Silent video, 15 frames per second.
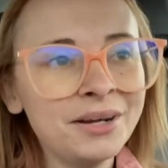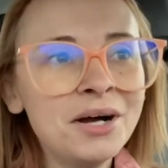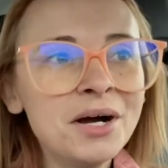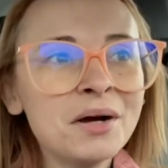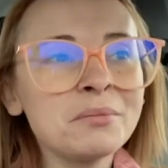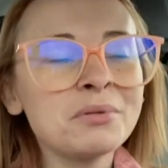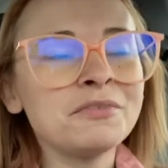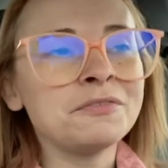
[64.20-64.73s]

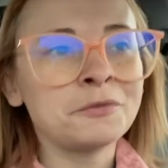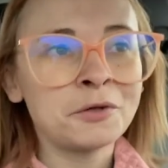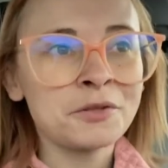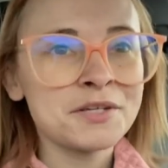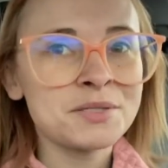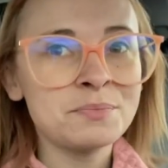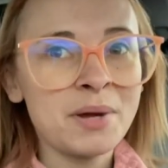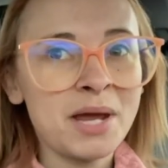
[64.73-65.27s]
before
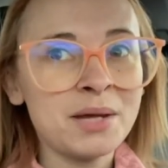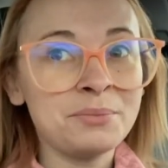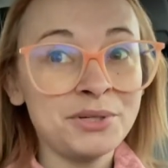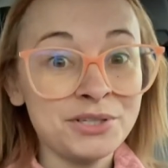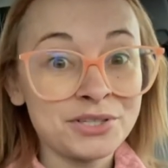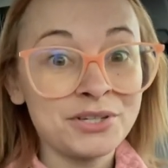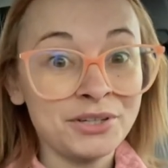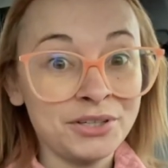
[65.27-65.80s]
this baby
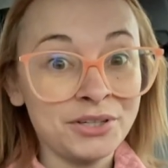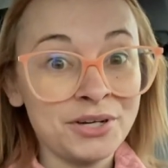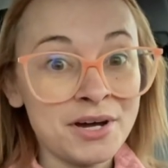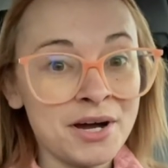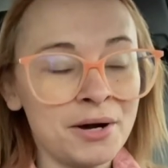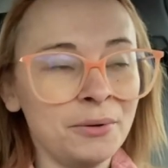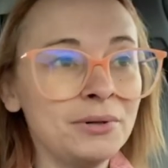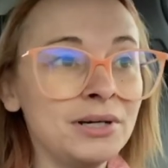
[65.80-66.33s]
is good to
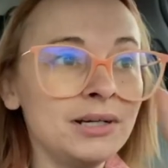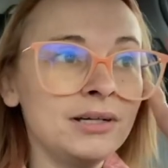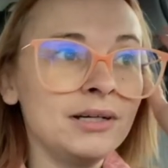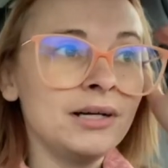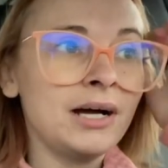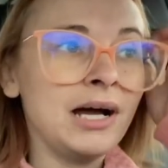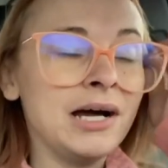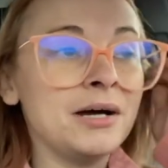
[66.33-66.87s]
go.
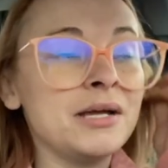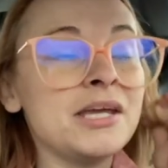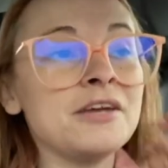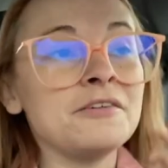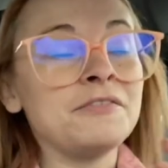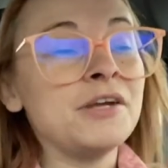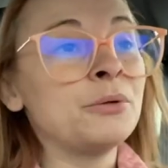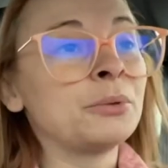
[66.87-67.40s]

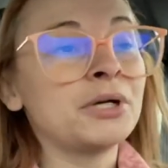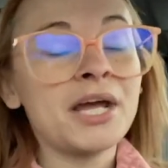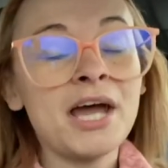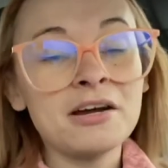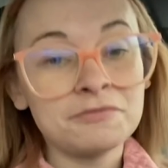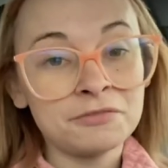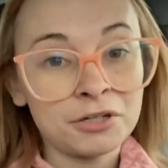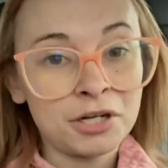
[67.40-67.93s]
If he were to
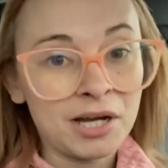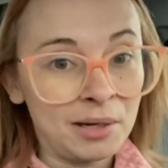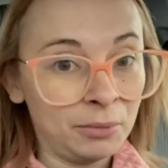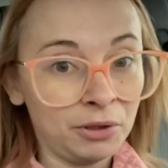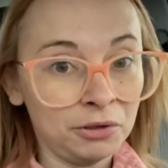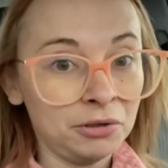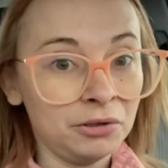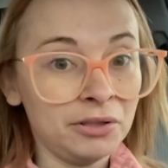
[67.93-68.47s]
ever come
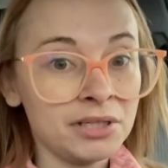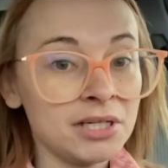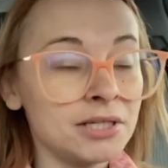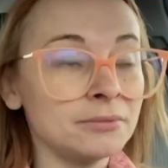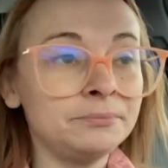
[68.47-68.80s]
early,